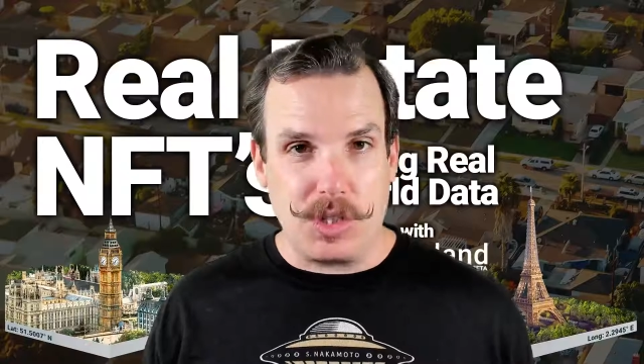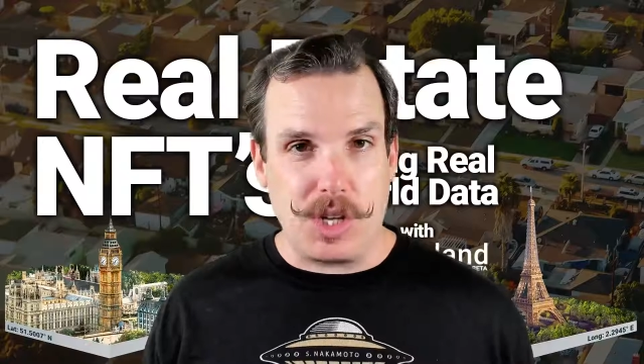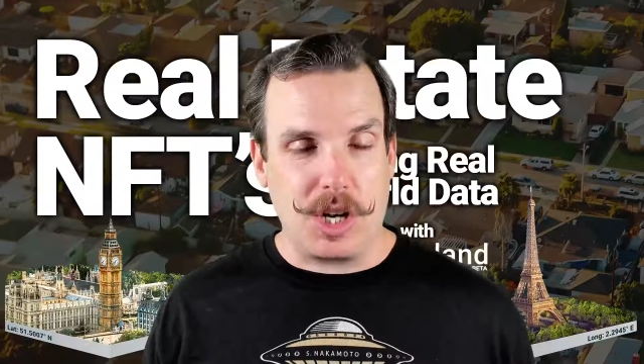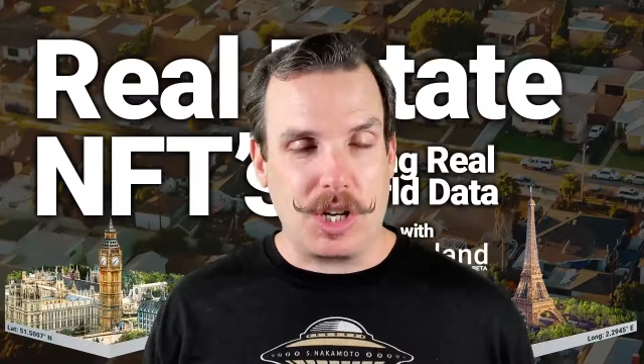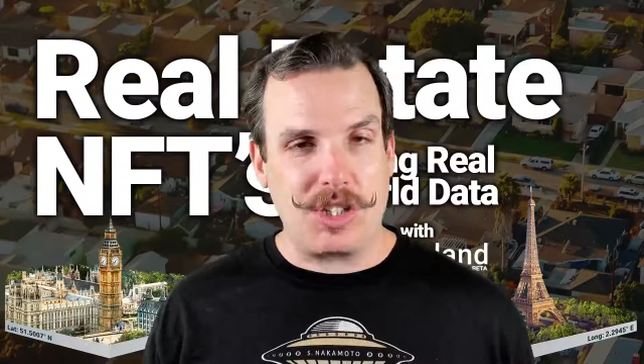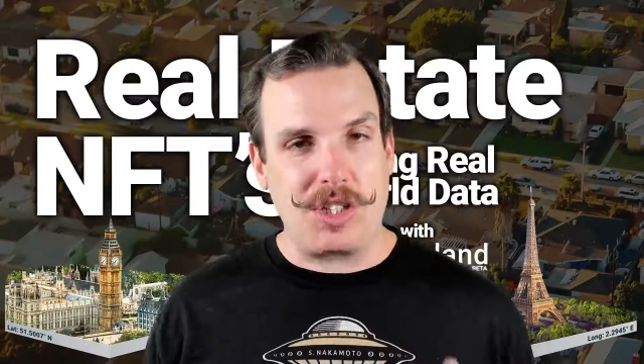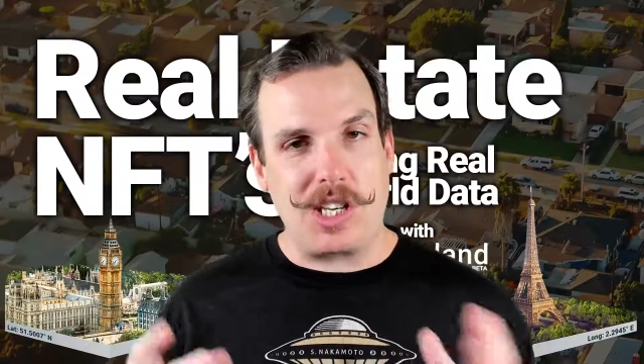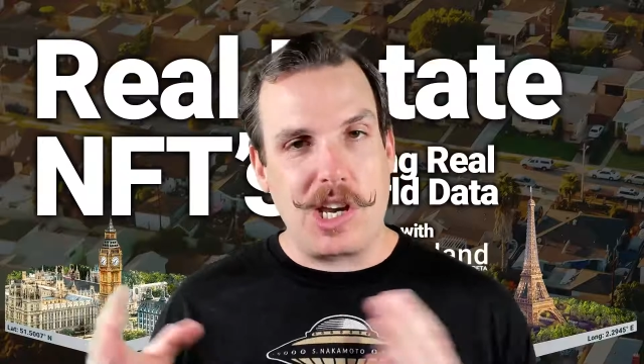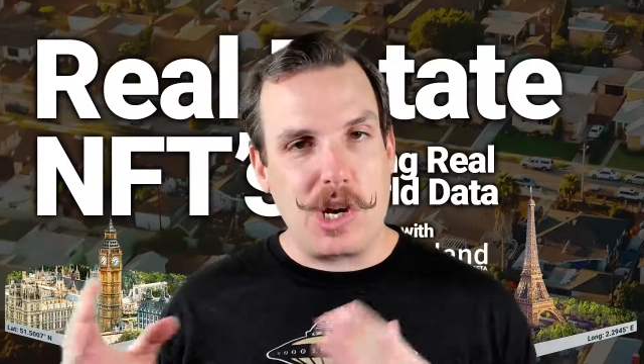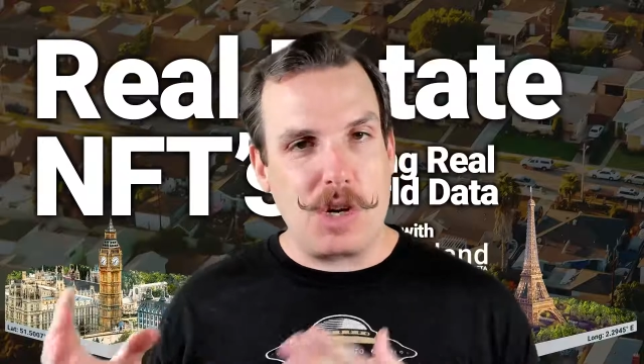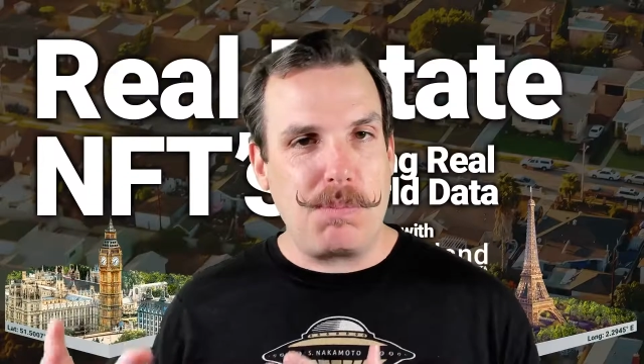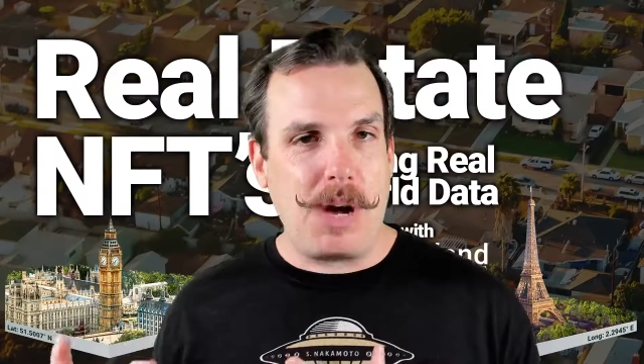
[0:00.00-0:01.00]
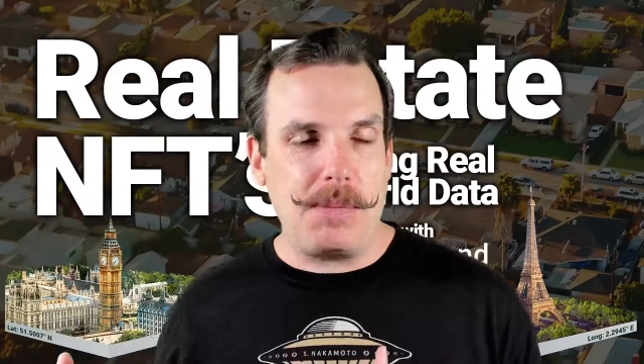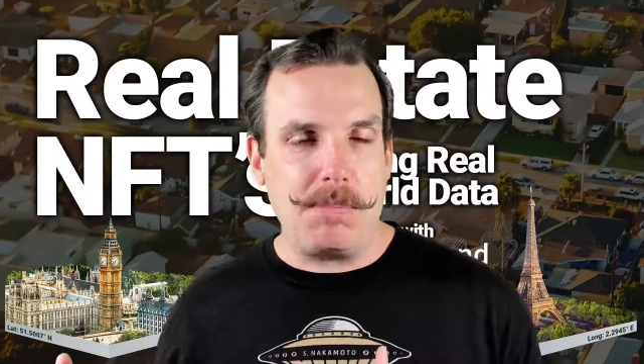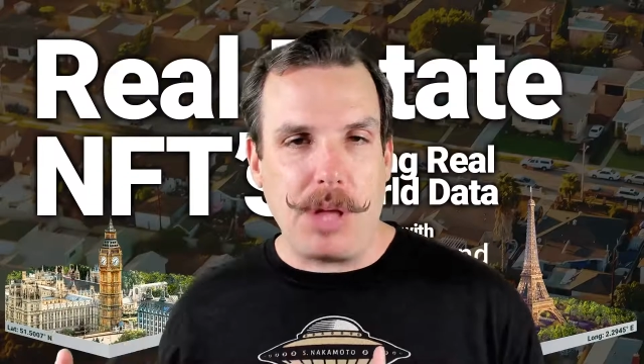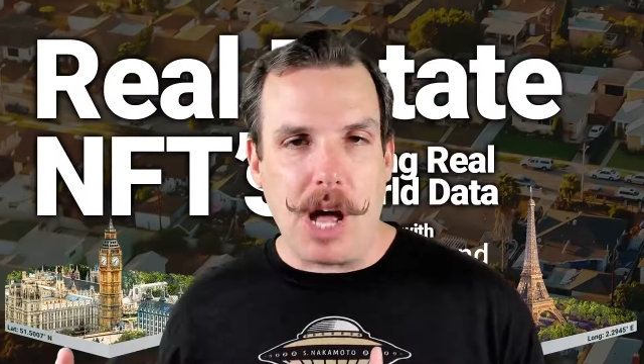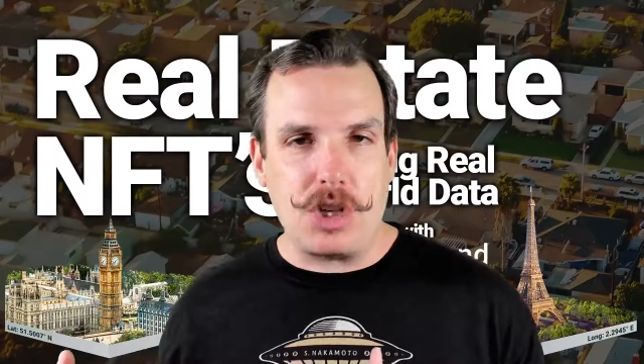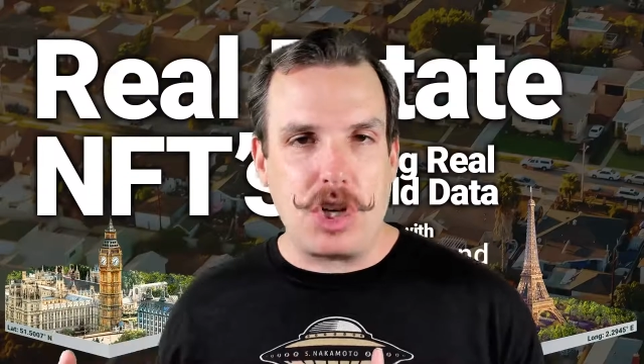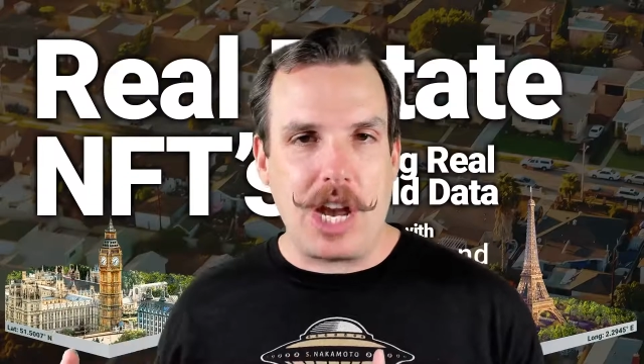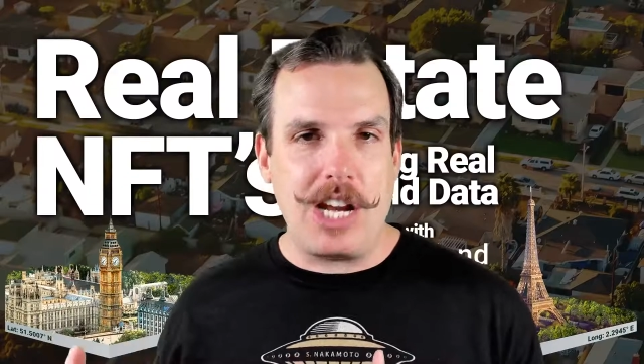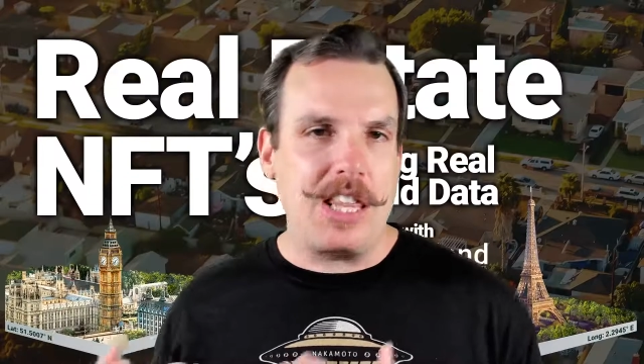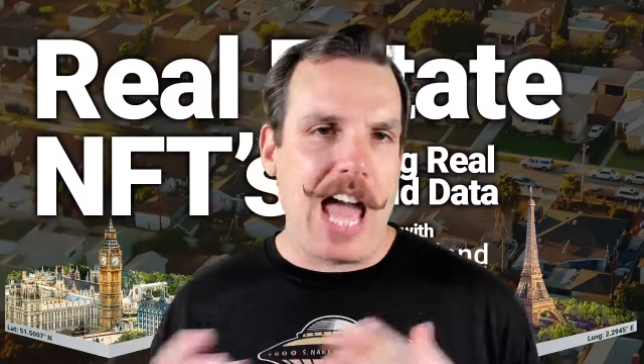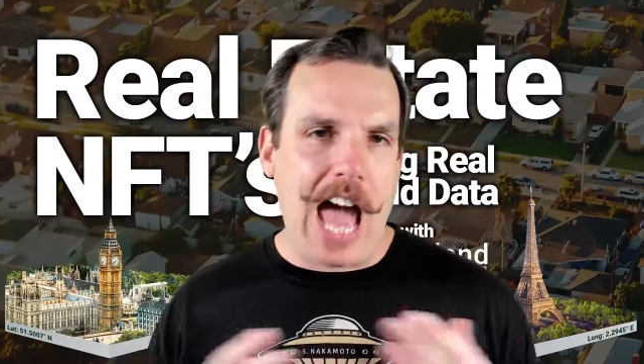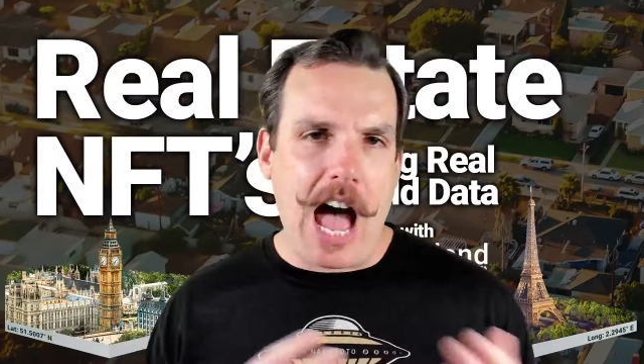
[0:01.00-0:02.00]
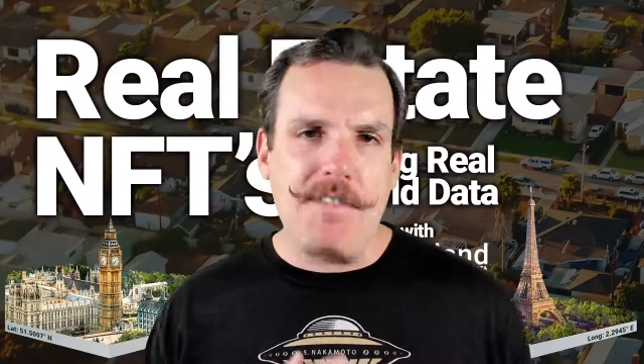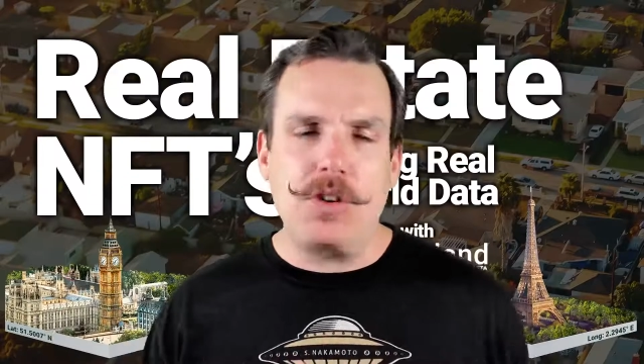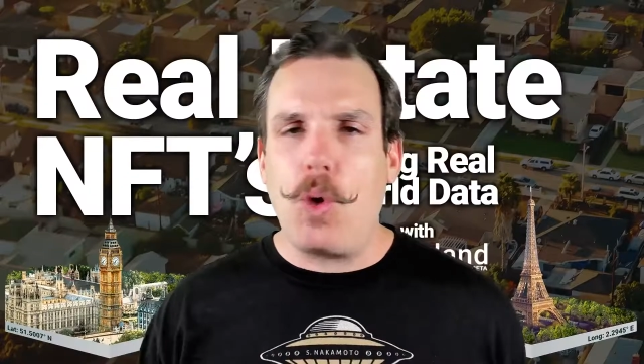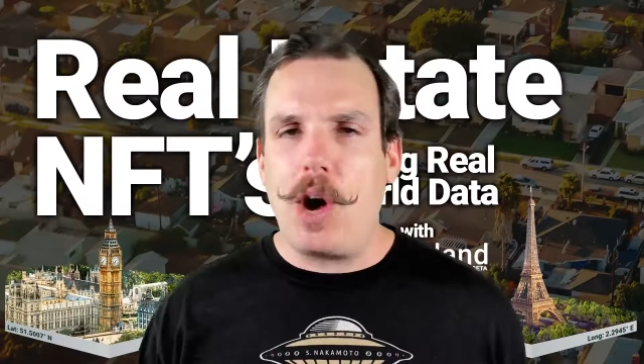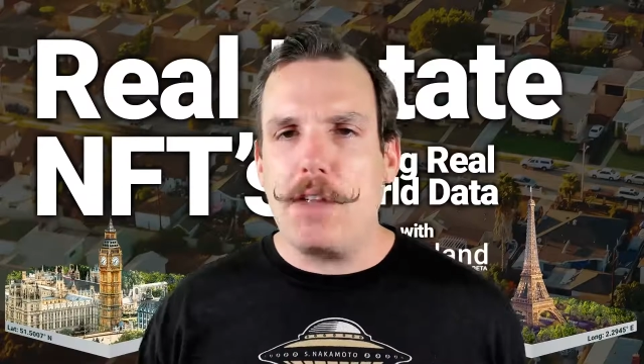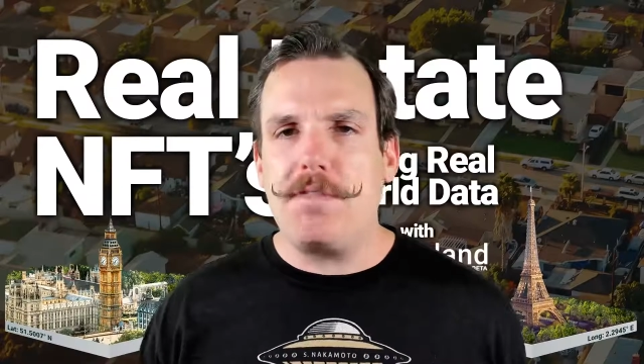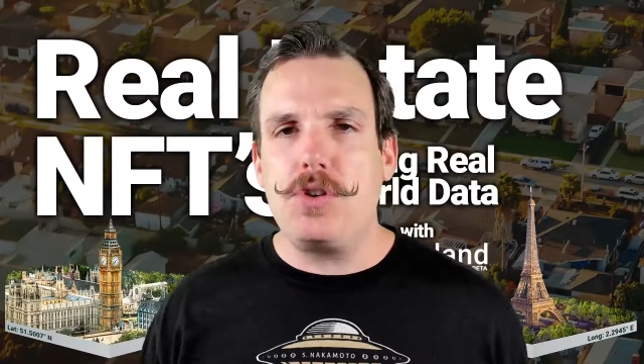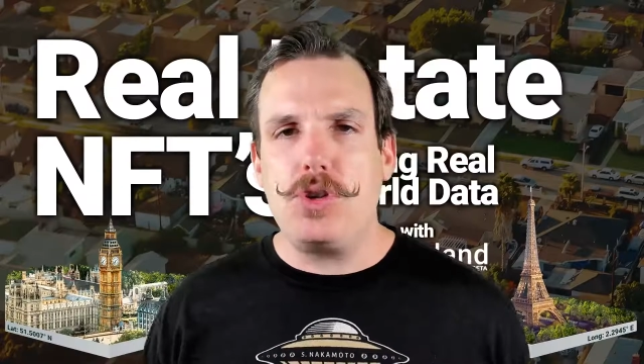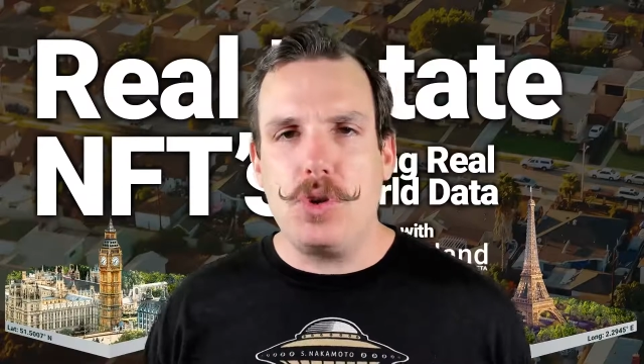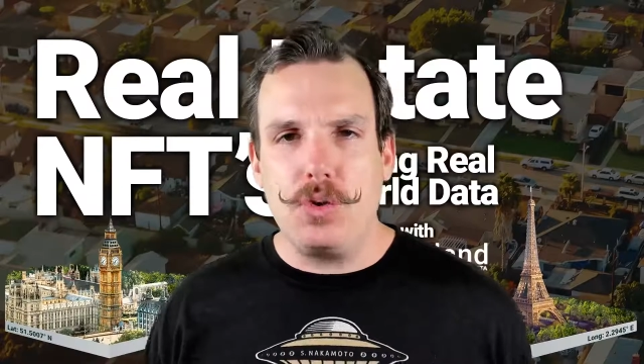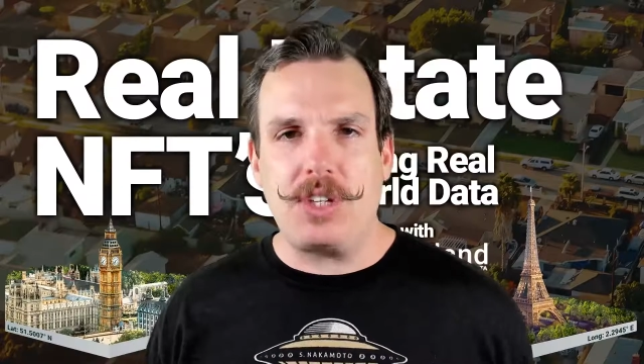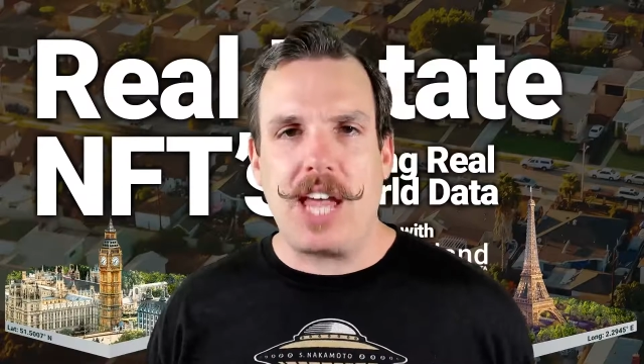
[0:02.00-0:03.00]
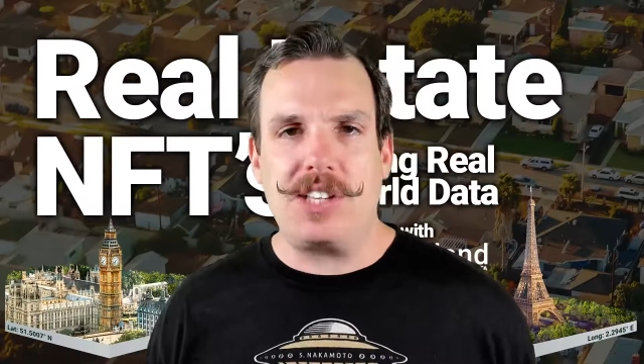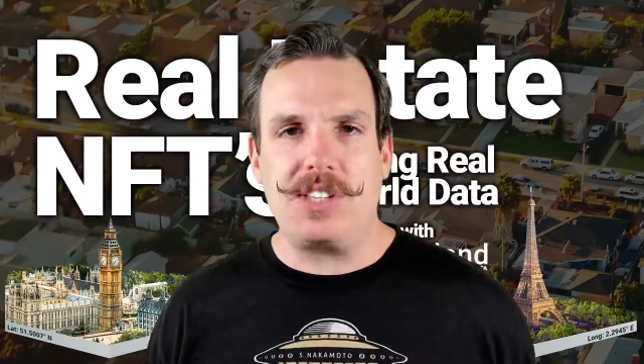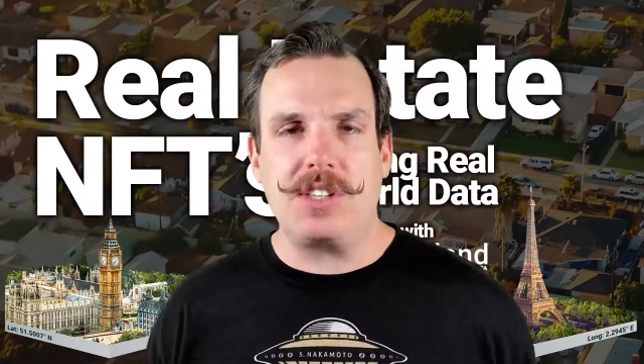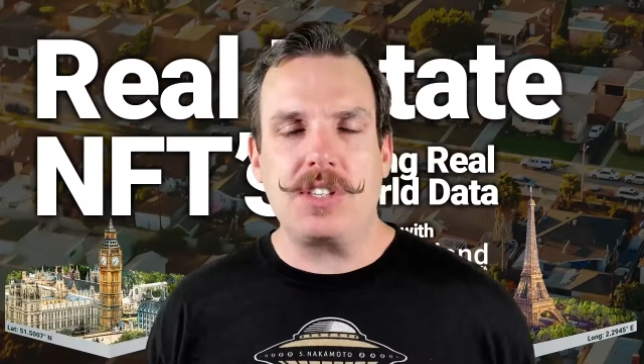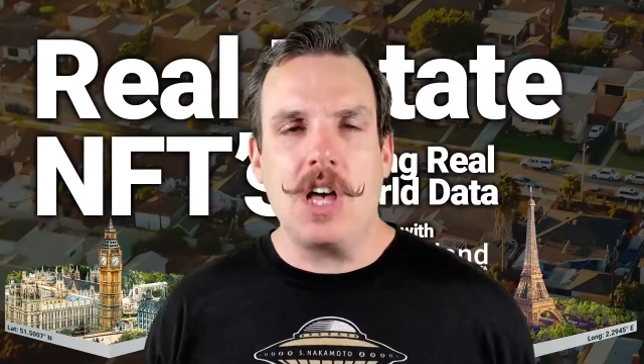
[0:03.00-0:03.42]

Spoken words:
They're secured by the blockchain and they have quite a few use cases,